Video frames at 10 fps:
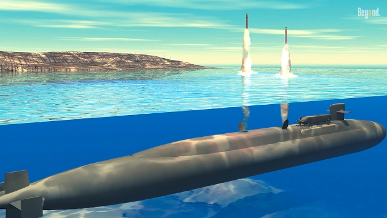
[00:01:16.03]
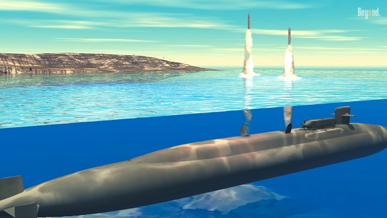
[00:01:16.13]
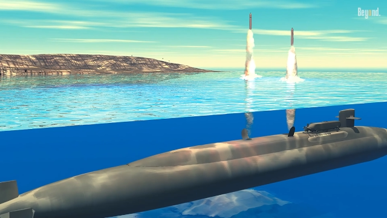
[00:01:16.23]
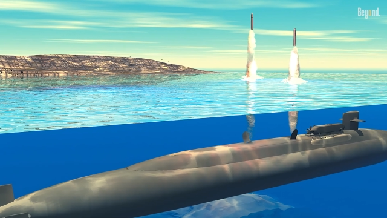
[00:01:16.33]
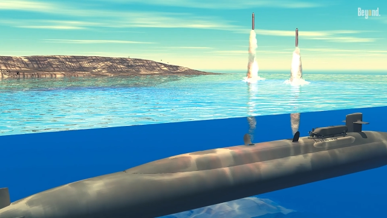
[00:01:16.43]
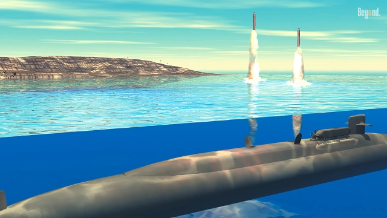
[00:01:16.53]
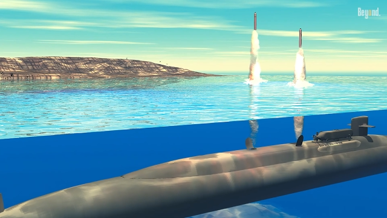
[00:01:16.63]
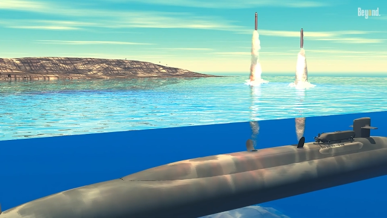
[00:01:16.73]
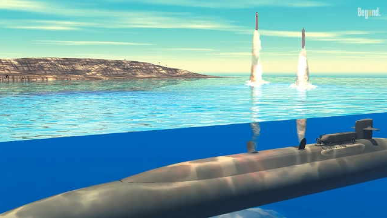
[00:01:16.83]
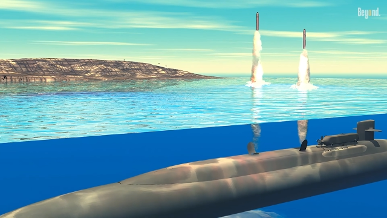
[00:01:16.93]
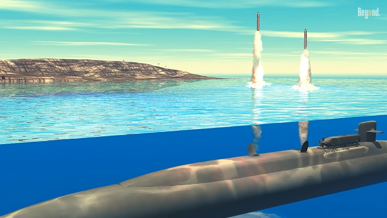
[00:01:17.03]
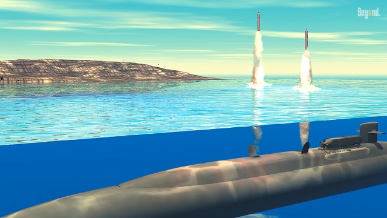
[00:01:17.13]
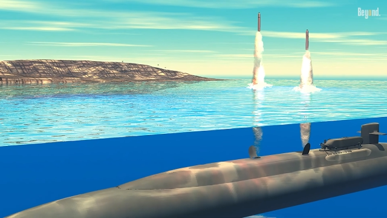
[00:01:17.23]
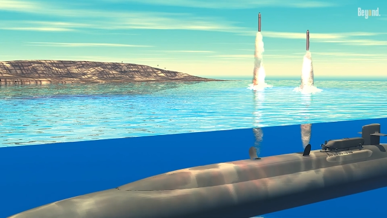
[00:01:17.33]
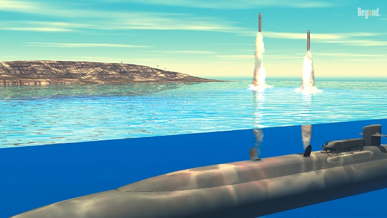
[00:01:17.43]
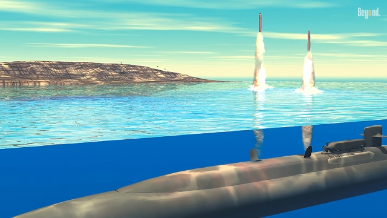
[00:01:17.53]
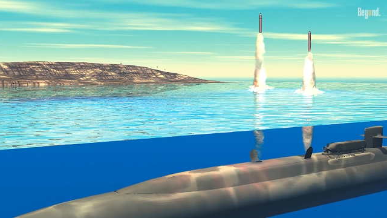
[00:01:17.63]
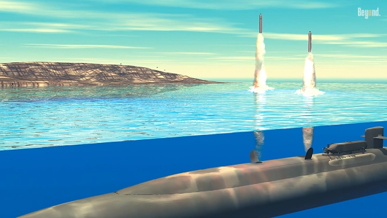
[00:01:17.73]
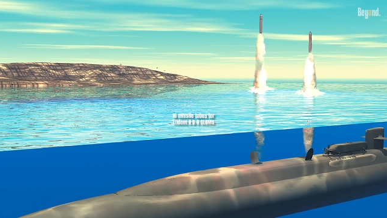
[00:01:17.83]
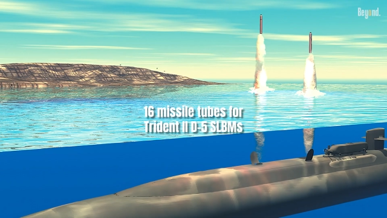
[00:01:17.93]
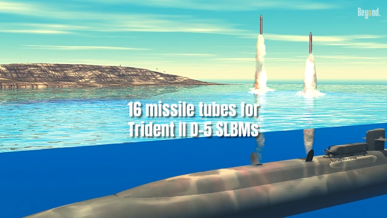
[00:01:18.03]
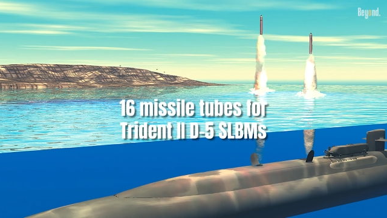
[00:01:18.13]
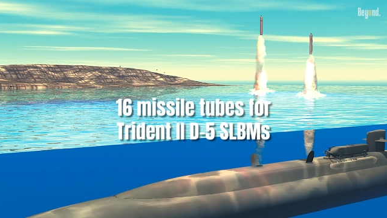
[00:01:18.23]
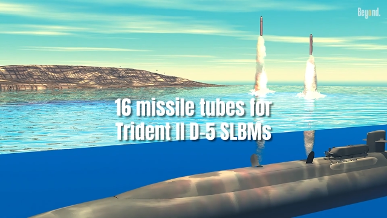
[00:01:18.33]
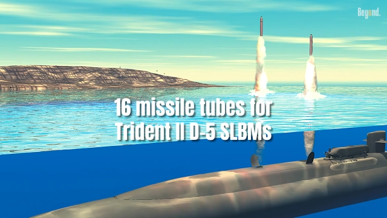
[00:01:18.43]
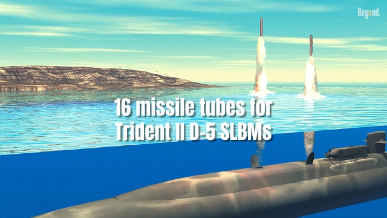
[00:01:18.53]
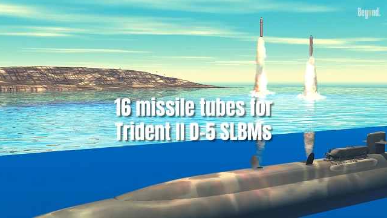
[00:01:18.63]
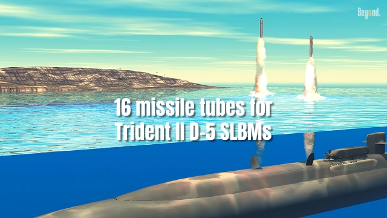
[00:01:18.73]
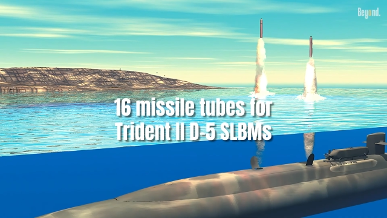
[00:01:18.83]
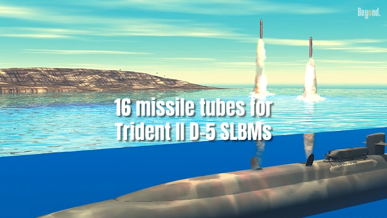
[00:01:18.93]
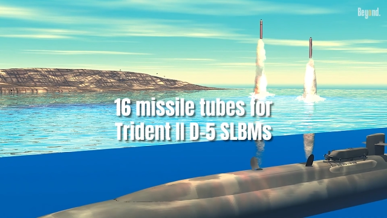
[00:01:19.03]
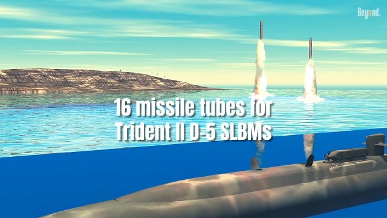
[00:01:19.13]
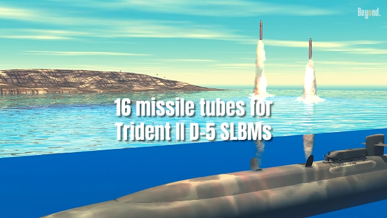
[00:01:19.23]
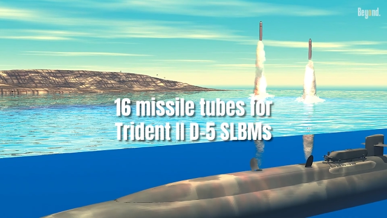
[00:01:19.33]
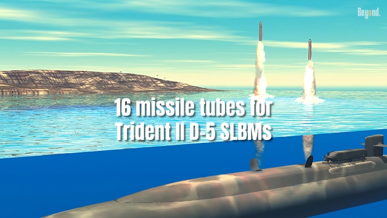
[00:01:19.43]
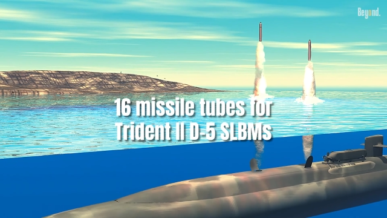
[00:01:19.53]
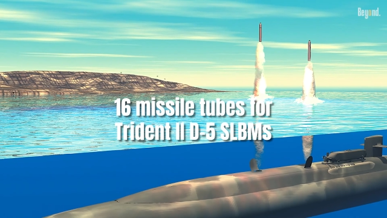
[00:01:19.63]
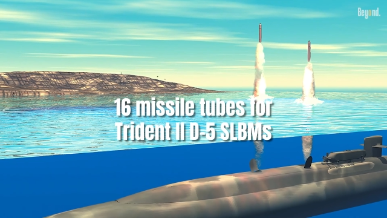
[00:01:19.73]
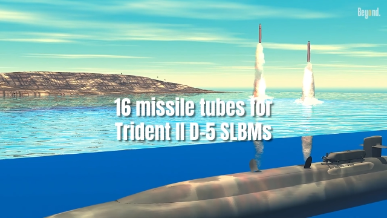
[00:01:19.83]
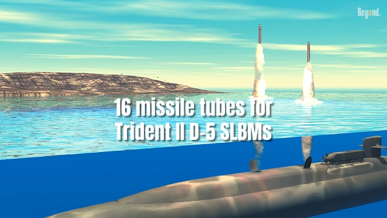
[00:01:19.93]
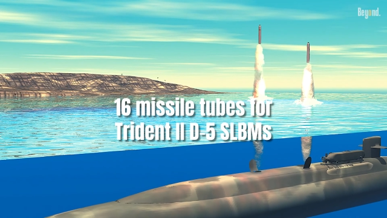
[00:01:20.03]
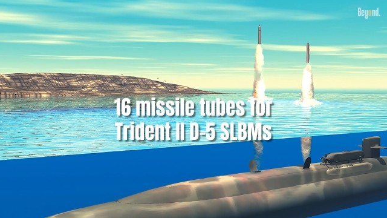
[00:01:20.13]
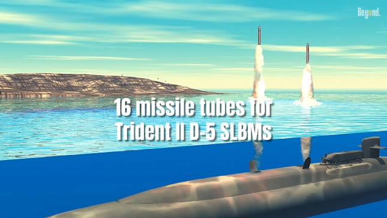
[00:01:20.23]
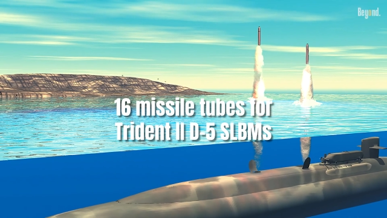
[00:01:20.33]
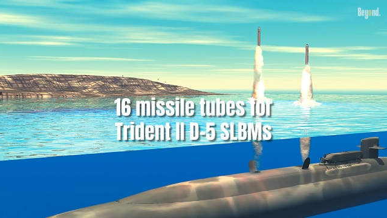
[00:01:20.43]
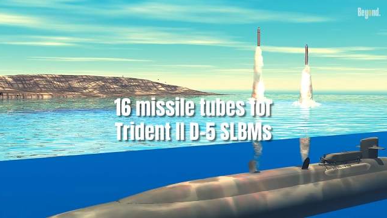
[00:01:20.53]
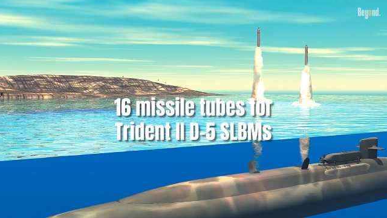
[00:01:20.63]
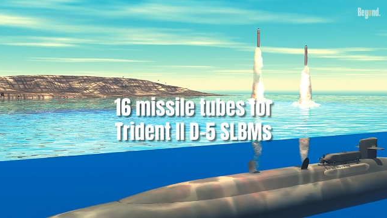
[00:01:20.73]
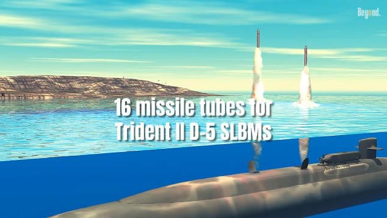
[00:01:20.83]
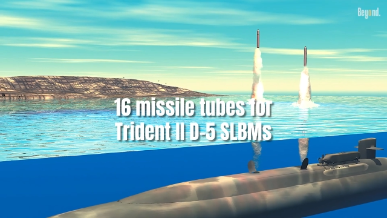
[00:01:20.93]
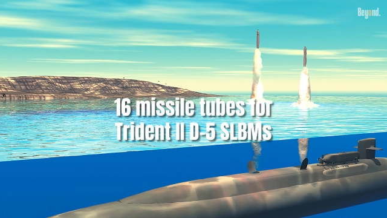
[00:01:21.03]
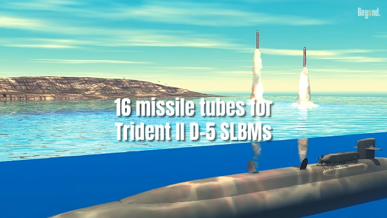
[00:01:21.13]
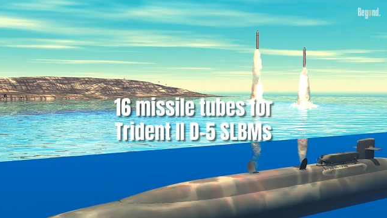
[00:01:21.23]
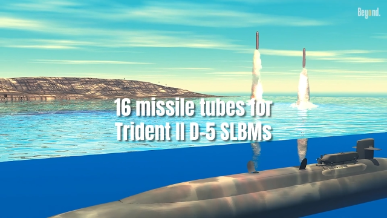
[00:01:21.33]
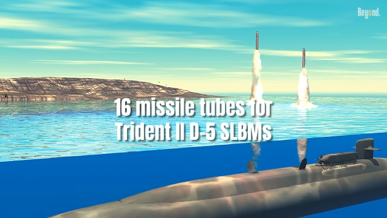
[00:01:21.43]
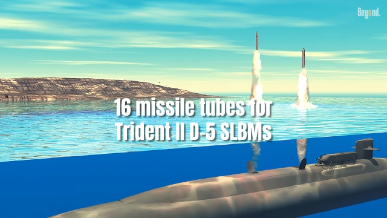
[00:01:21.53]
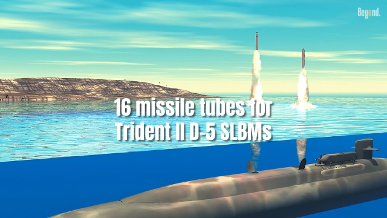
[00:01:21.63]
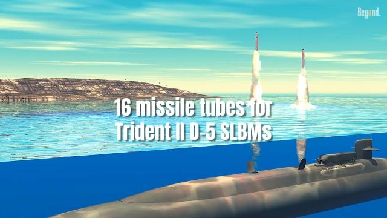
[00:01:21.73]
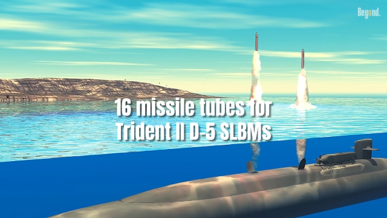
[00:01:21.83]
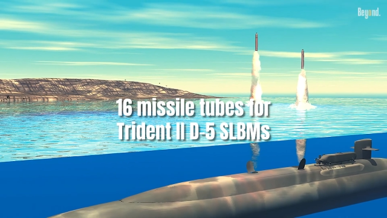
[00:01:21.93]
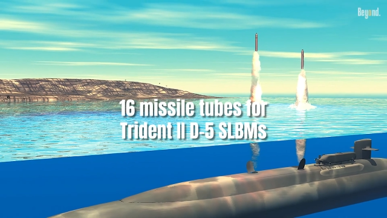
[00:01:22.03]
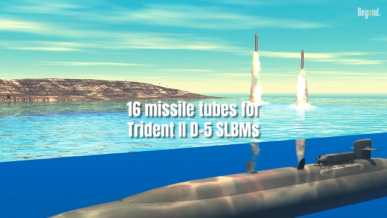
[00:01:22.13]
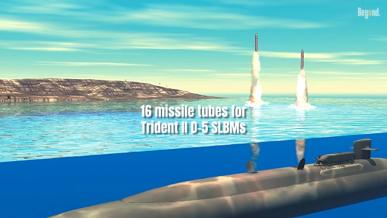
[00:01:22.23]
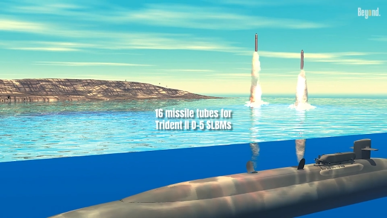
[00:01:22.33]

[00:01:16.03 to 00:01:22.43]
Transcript: No face is visible, so there are no lips to read.